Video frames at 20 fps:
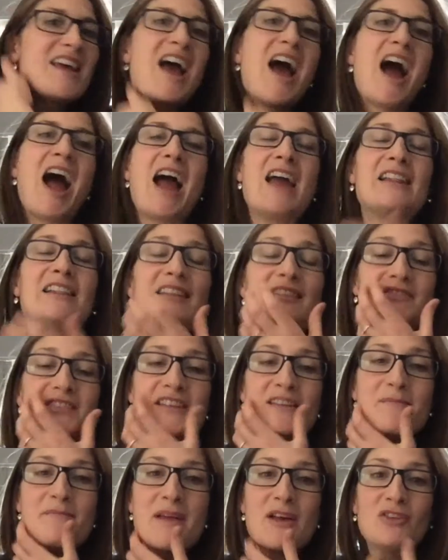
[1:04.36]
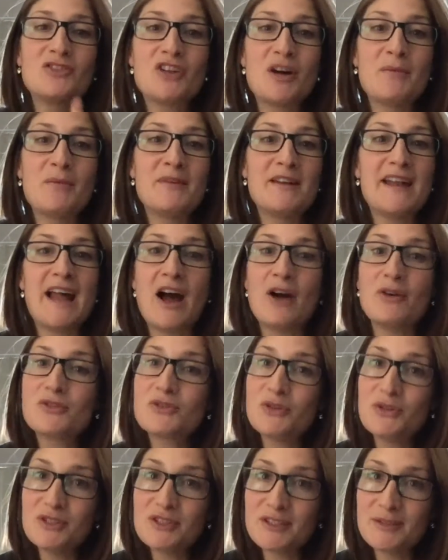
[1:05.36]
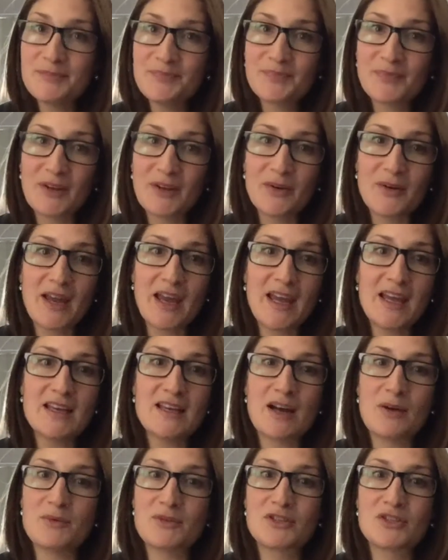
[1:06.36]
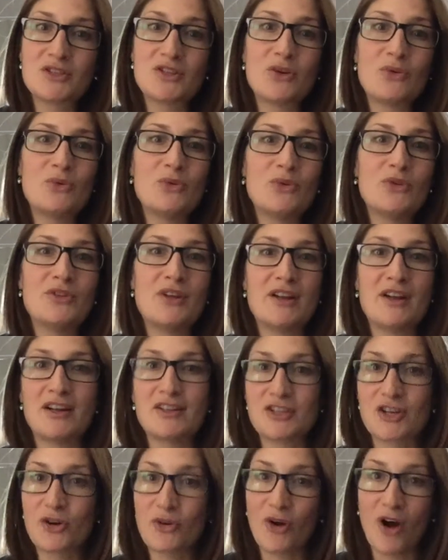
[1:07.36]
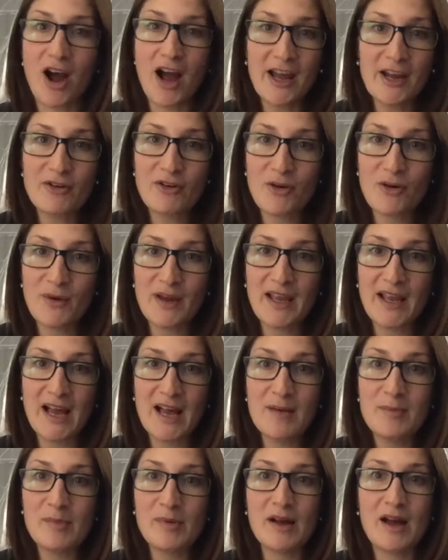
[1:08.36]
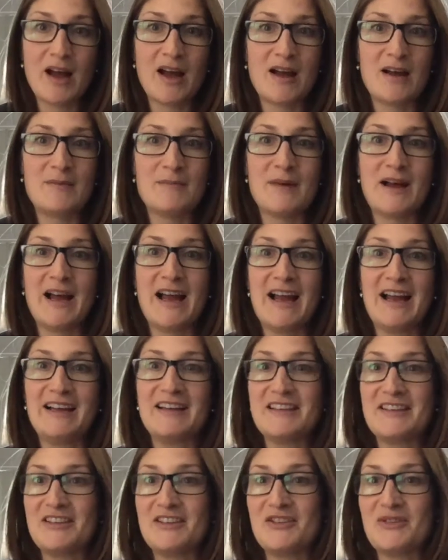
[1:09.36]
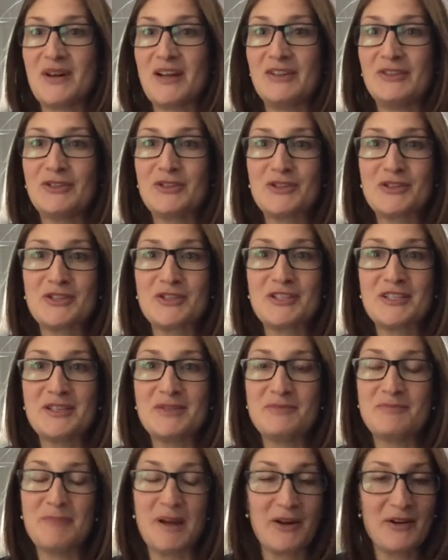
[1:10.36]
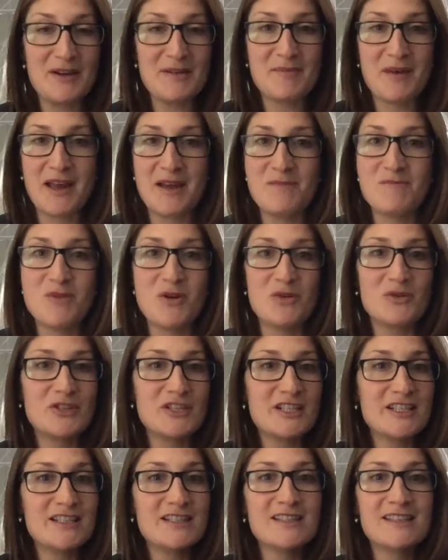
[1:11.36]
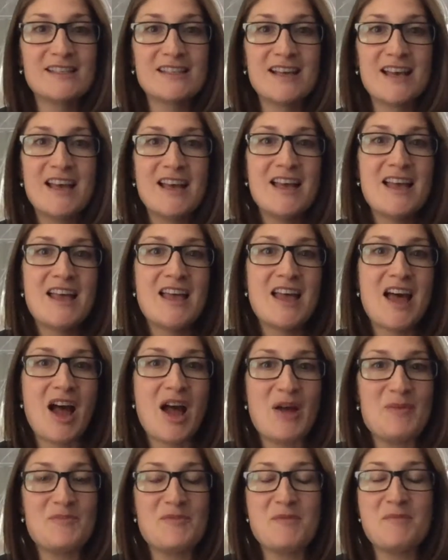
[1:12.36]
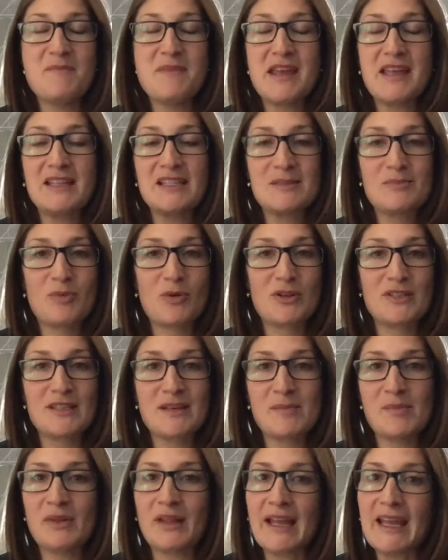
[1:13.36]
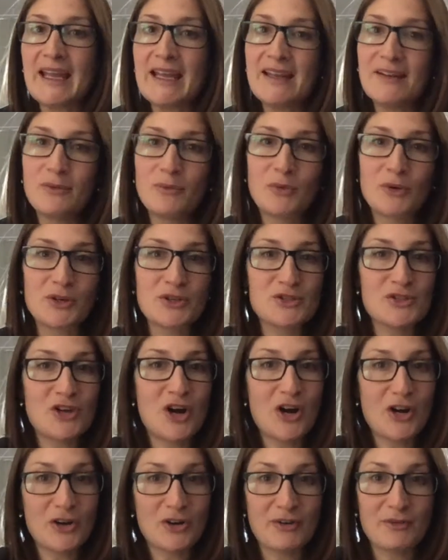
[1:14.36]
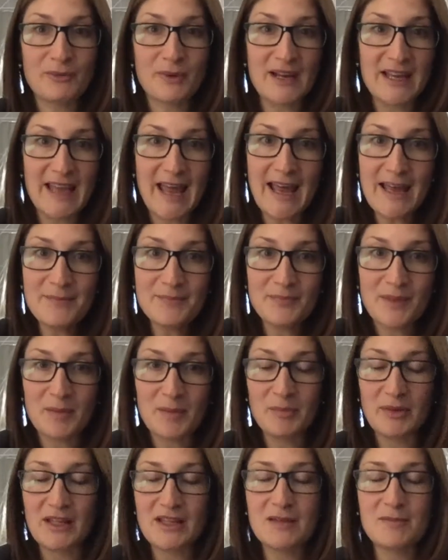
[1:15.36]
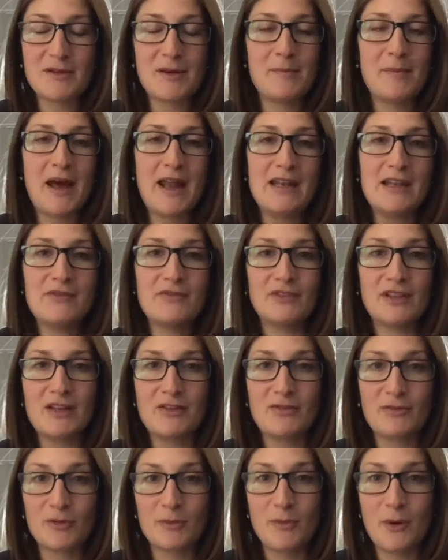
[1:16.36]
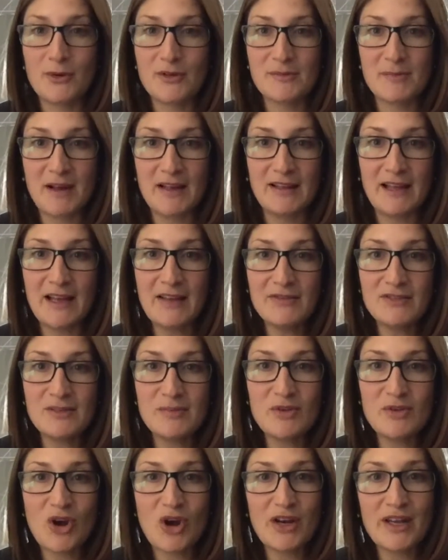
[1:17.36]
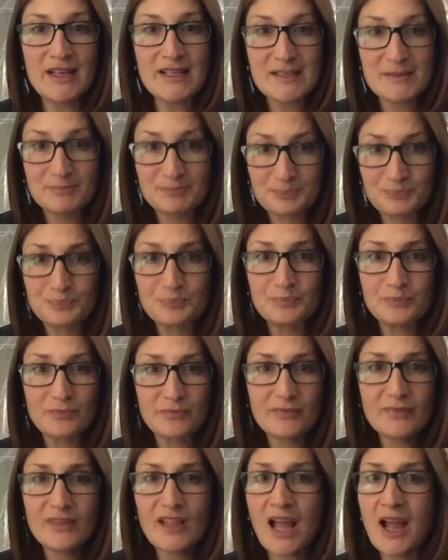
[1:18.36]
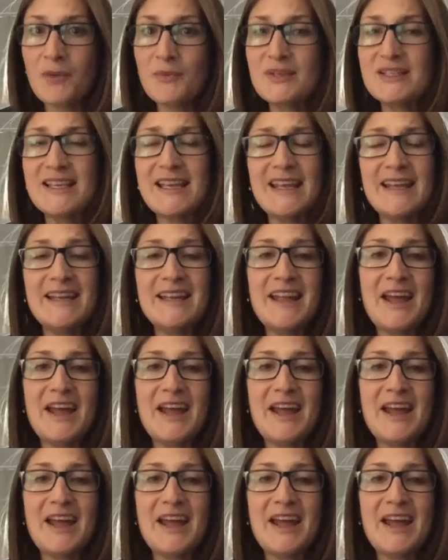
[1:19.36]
I lived in a male-dominant household, okay? I was told not to cry growing up. I learned to bury my emotions. And the main sports I played were soccer and ringette. I played them competitively for most of my life, to be honest. I was in and